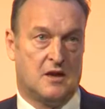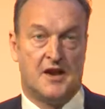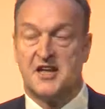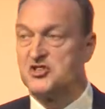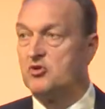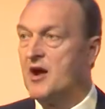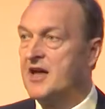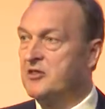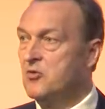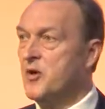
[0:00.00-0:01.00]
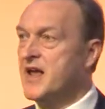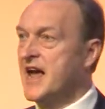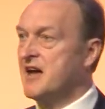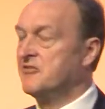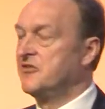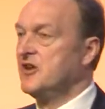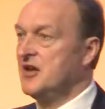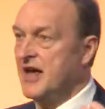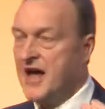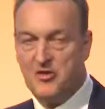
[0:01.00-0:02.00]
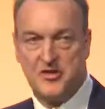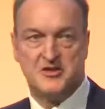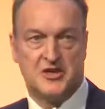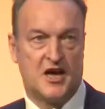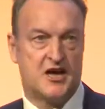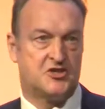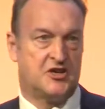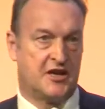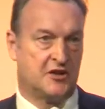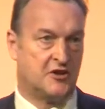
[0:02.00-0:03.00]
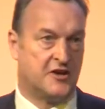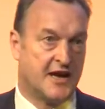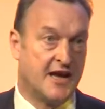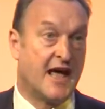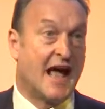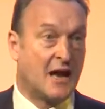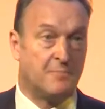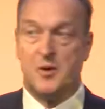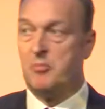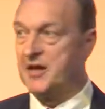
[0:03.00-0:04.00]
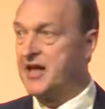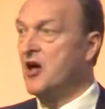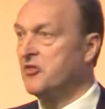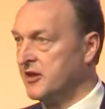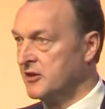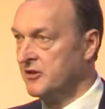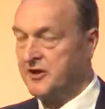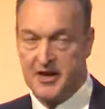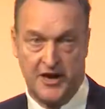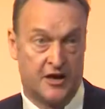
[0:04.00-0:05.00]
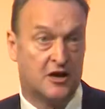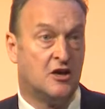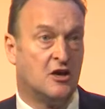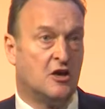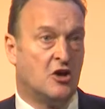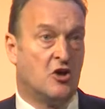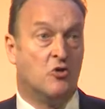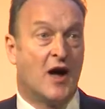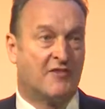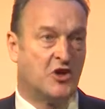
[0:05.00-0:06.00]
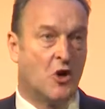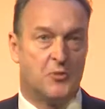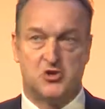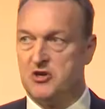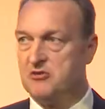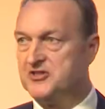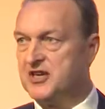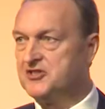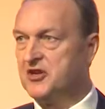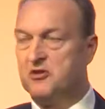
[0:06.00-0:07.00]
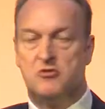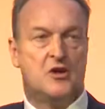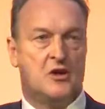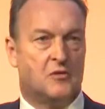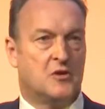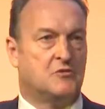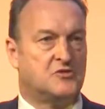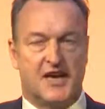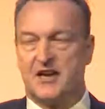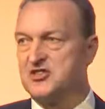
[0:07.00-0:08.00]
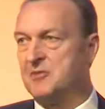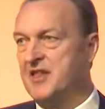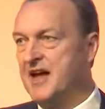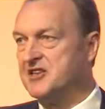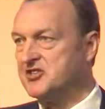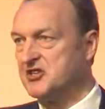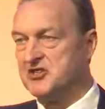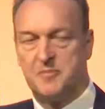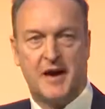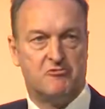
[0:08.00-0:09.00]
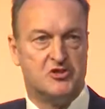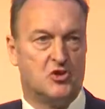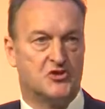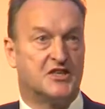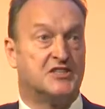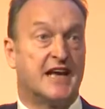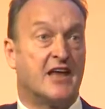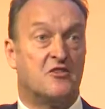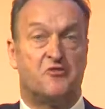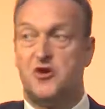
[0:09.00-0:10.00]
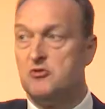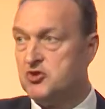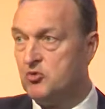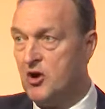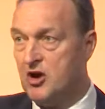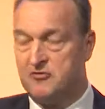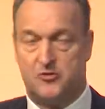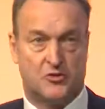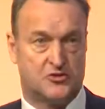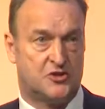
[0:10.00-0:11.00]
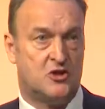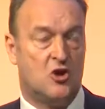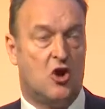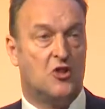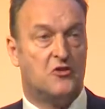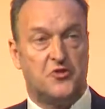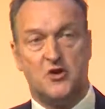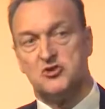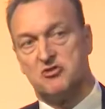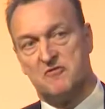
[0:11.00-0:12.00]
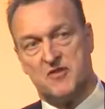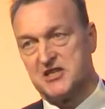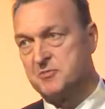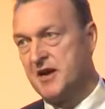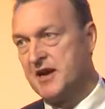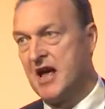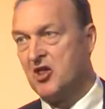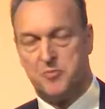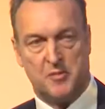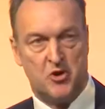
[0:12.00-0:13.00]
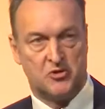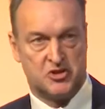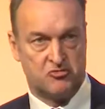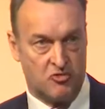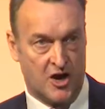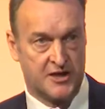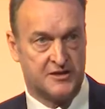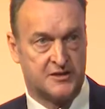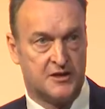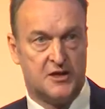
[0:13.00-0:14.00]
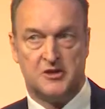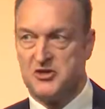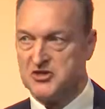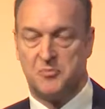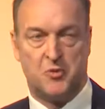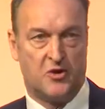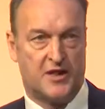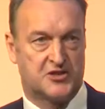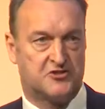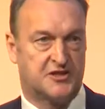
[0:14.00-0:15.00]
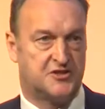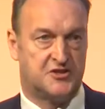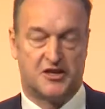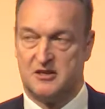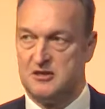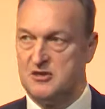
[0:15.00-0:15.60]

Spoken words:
And it's great that we have Health Education England here and Public Health England here who have the opportunity to take some of their decisions about resourcing to get the future workforce or the future investment in health promotion right to support that strategy.